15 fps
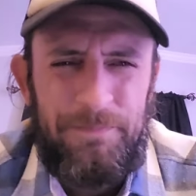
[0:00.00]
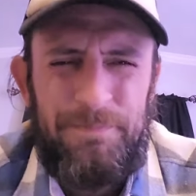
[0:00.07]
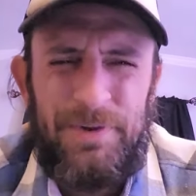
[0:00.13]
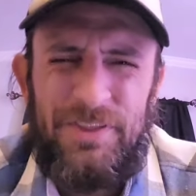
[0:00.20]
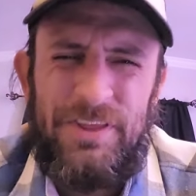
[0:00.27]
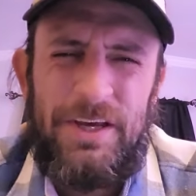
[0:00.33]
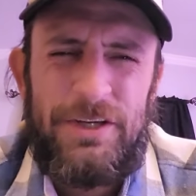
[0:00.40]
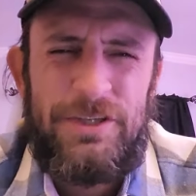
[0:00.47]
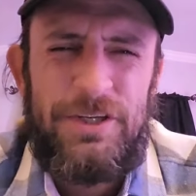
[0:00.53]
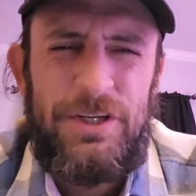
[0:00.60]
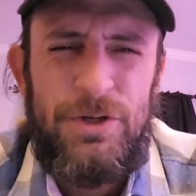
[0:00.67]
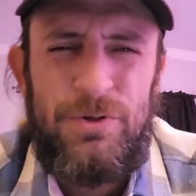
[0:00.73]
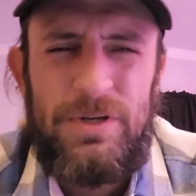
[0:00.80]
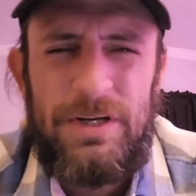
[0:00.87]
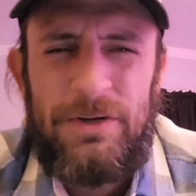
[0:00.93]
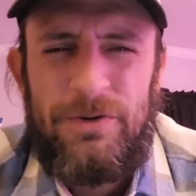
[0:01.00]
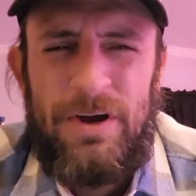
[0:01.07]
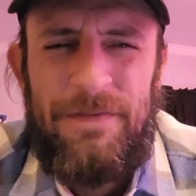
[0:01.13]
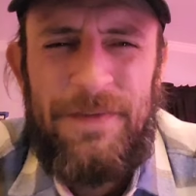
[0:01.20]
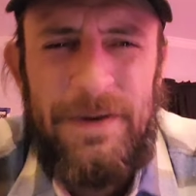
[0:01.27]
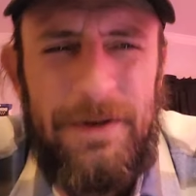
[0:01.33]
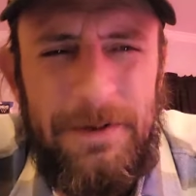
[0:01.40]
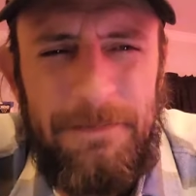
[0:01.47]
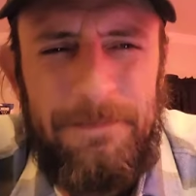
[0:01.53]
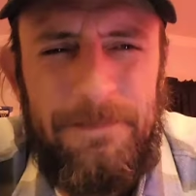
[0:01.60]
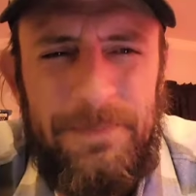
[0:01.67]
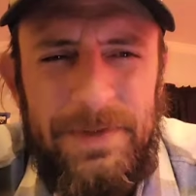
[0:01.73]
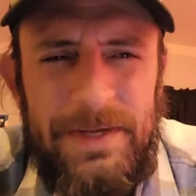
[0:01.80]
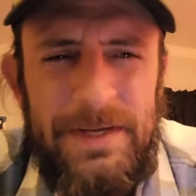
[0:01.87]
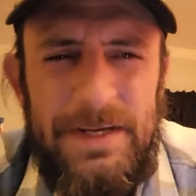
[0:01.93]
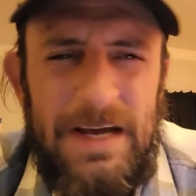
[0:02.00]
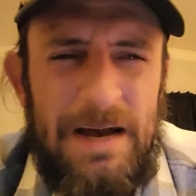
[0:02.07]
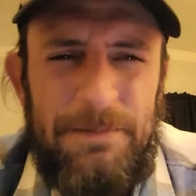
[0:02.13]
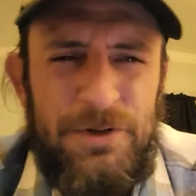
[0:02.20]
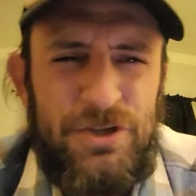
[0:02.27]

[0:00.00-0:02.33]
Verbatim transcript: But thanks to you, King Griffin, I'm